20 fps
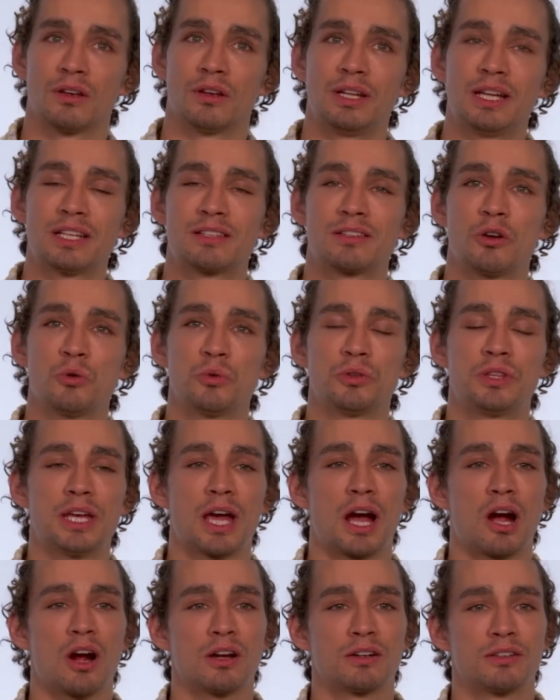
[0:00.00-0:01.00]
Let's go with the
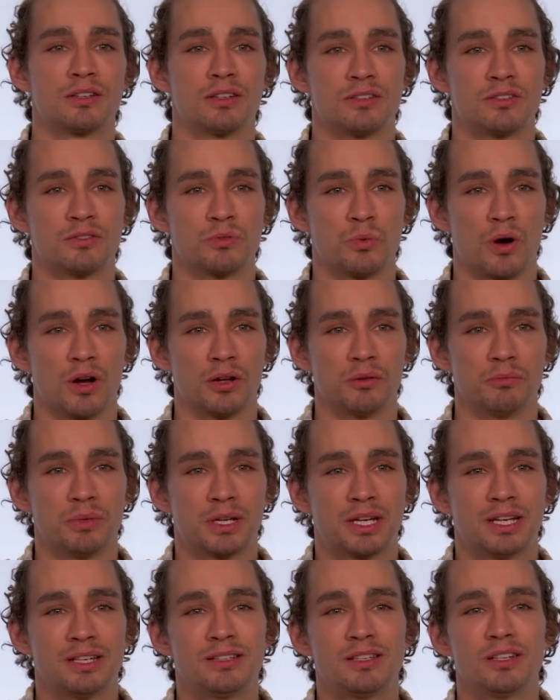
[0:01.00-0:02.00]
artist one,
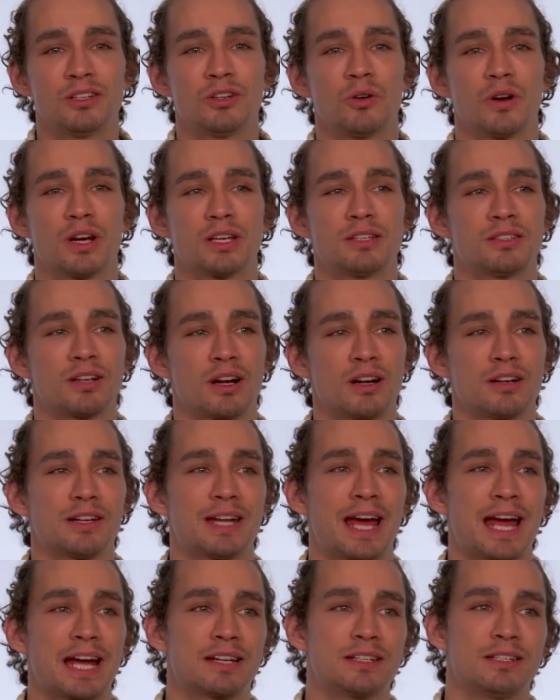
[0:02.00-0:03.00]
because, you know, I started
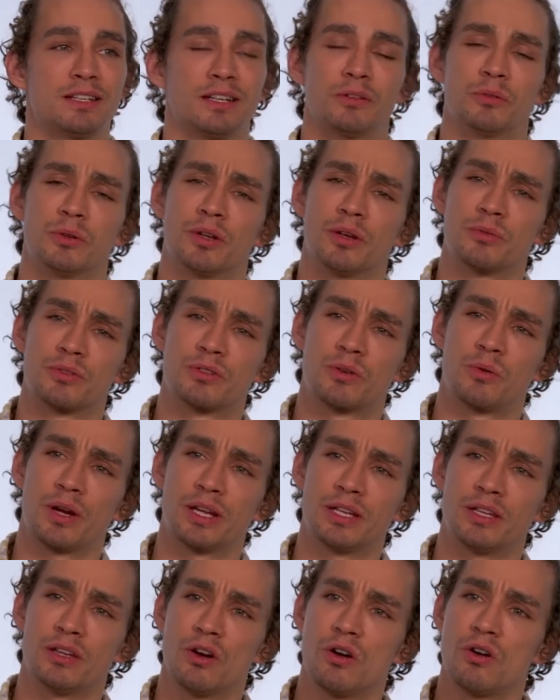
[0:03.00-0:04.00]
acting when I was
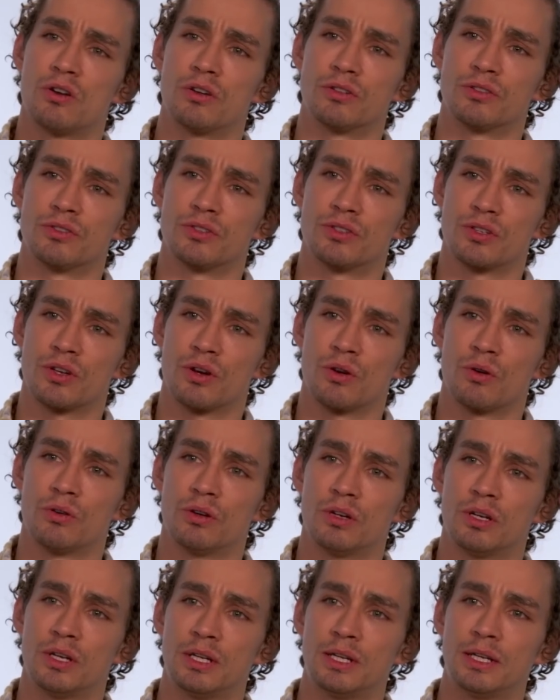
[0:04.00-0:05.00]
quite young, so
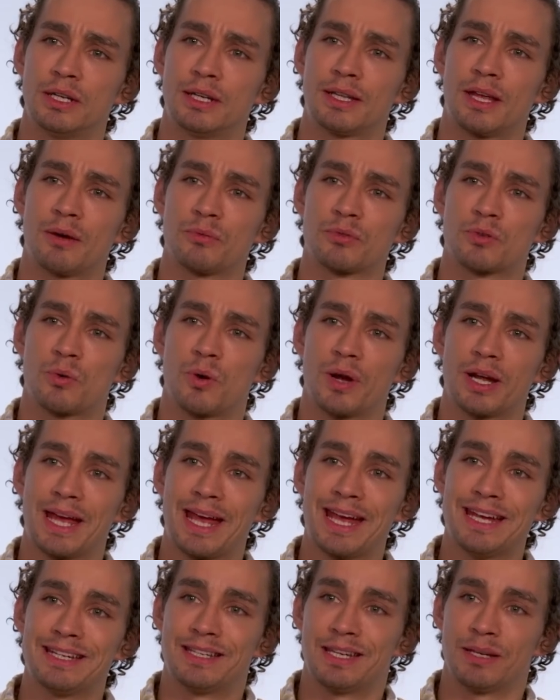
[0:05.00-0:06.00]
that was quite
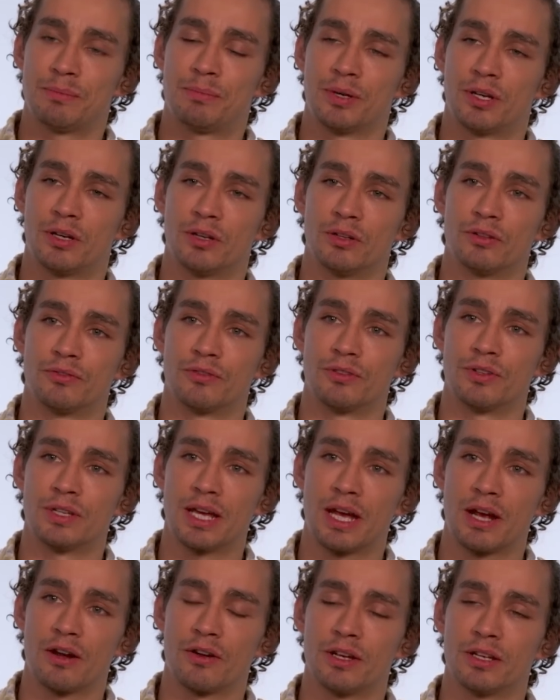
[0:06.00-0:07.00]
atypical for the
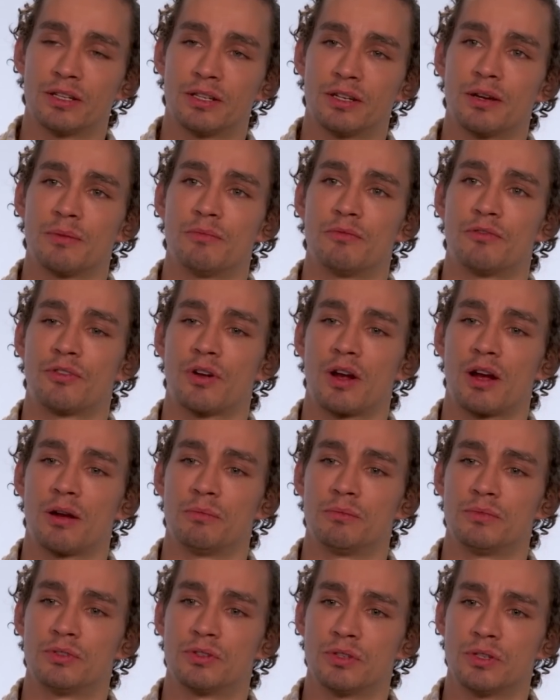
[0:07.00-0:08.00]
area that I'm
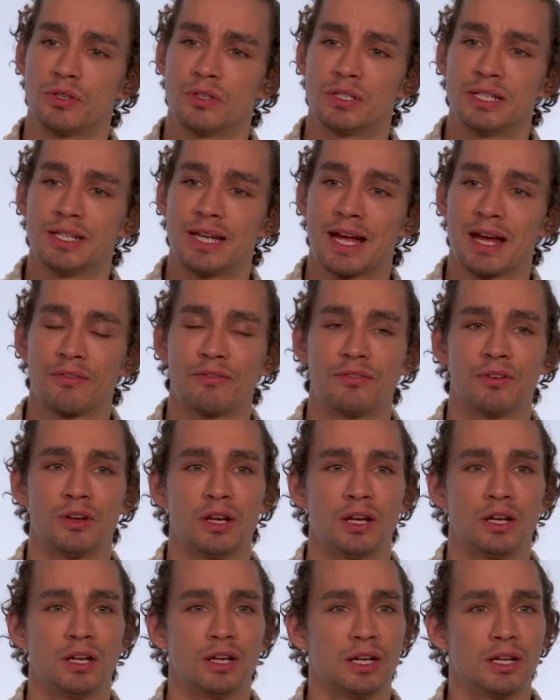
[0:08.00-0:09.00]
from, so you didn't have
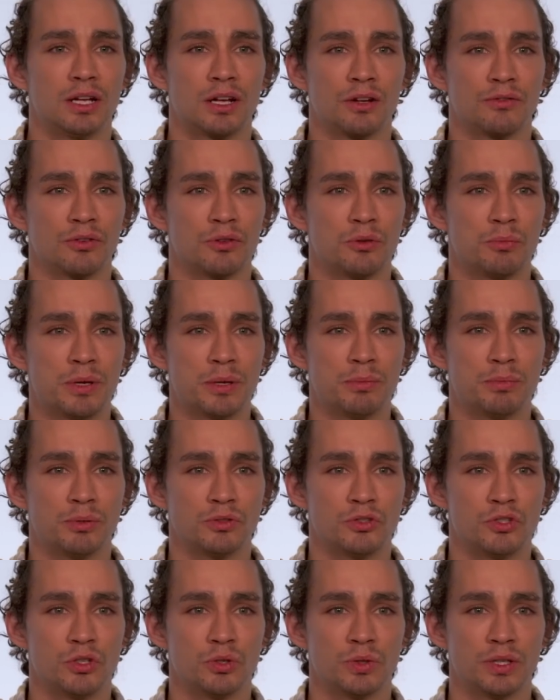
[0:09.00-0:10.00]
a lot of other people
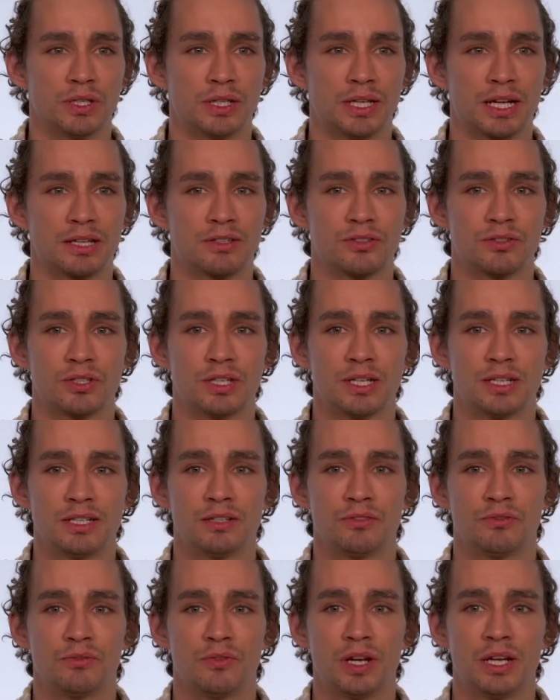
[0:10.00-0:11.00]
doing that, so they
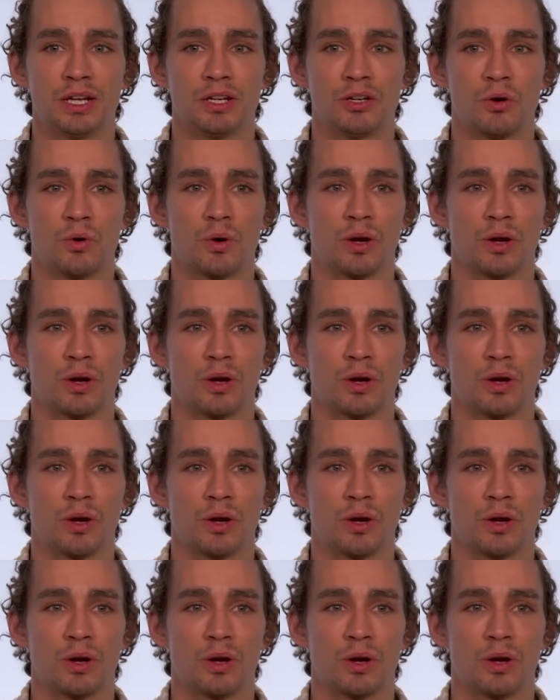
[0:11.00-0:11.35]
didn't really know